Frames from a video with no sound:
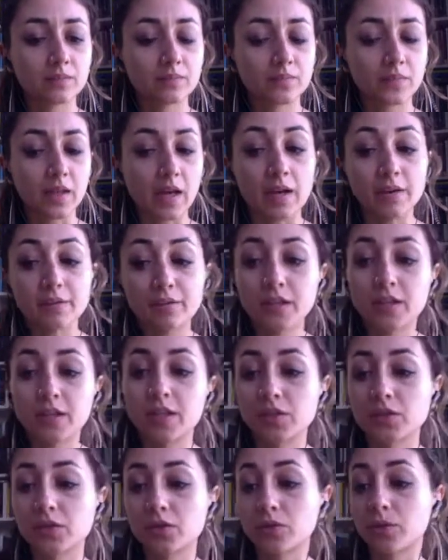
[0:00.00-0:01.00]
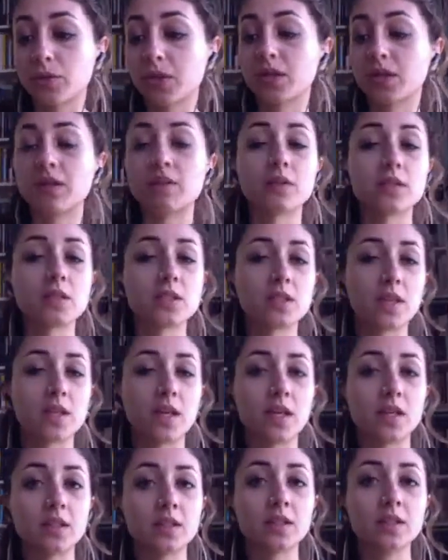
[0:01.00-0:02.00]
heaviness, or we could even
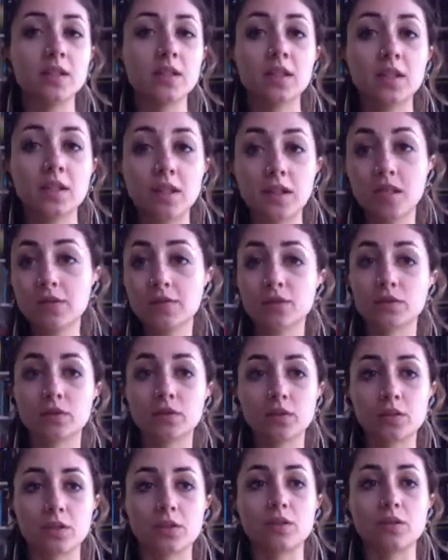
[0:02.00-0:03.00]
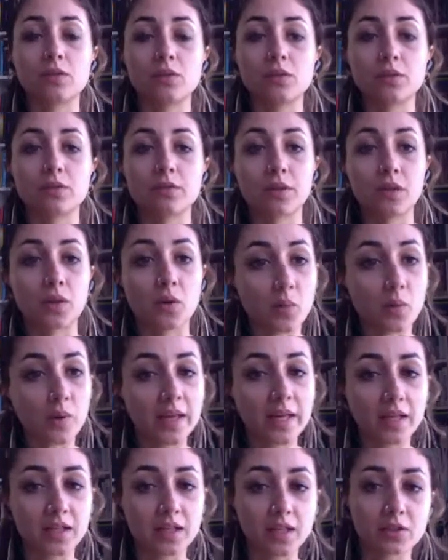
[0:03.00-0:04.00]
say evil, to use a very
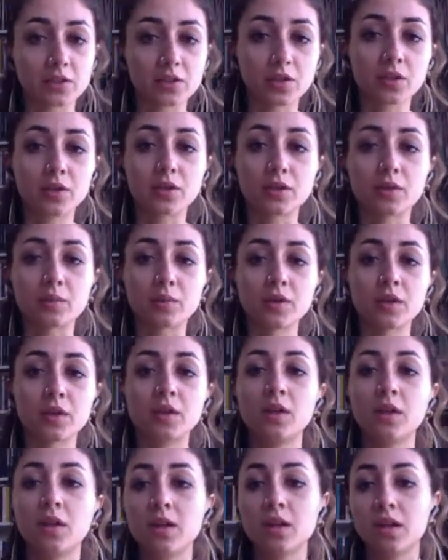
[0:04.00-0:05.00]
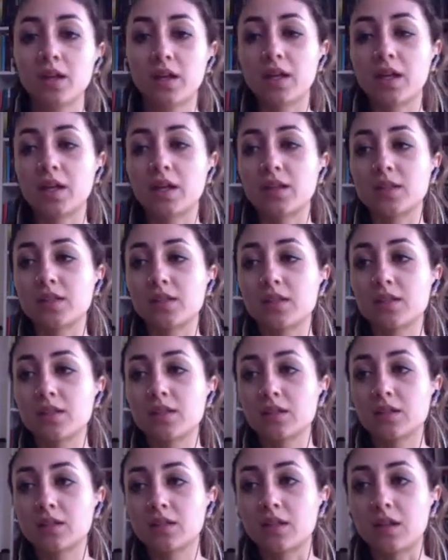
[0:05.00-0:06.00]
weighty term, and
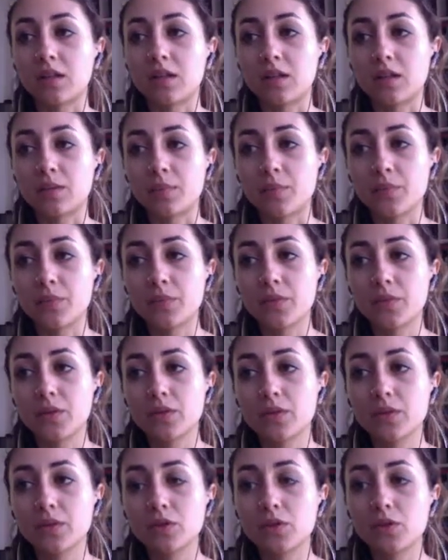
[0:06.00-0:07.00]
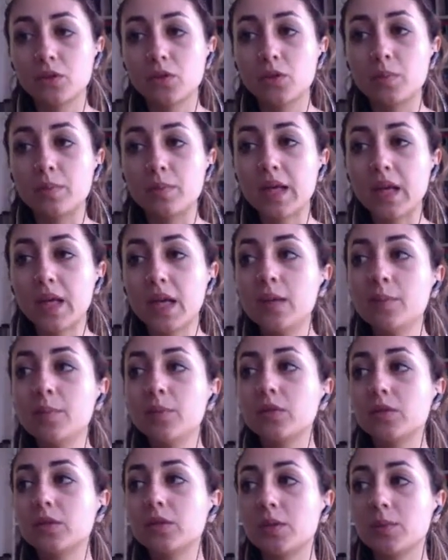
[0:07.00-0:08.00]
to be
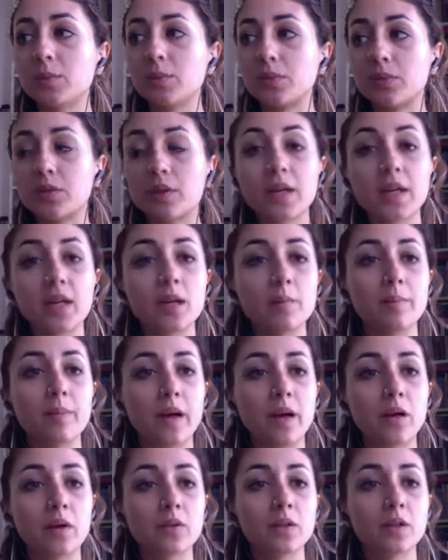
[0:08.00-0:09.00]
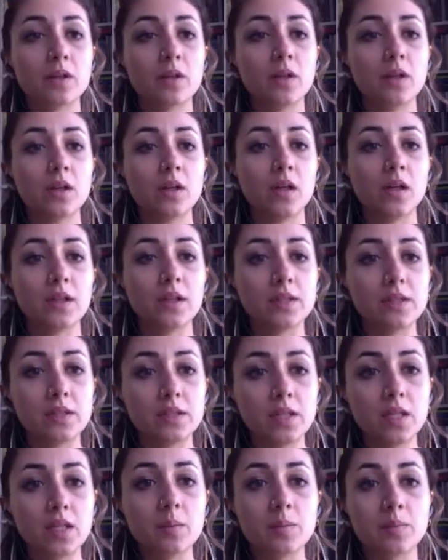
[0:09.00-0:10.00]
able to bring about a
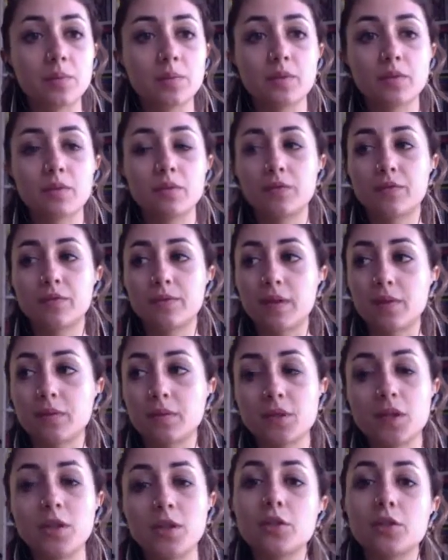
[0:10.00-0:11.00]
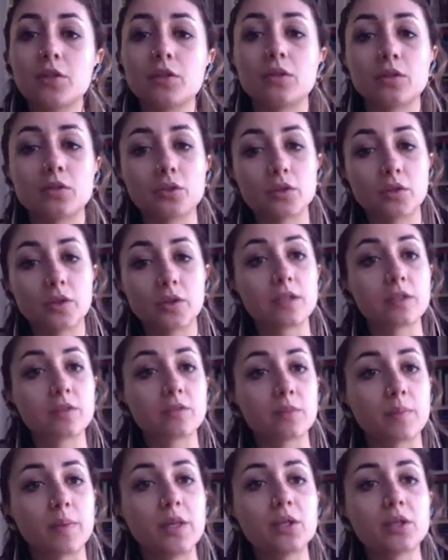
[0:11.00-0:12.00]
deep foundational
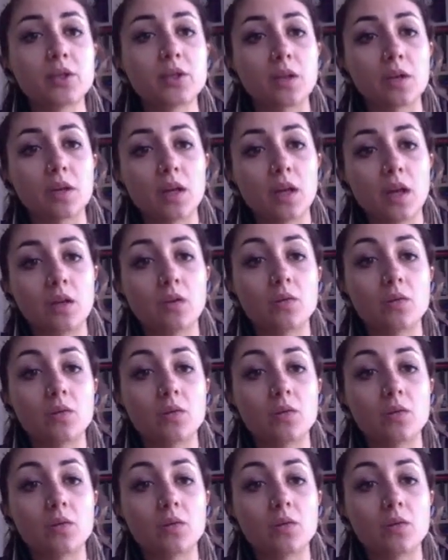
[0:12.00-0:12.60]
transformation in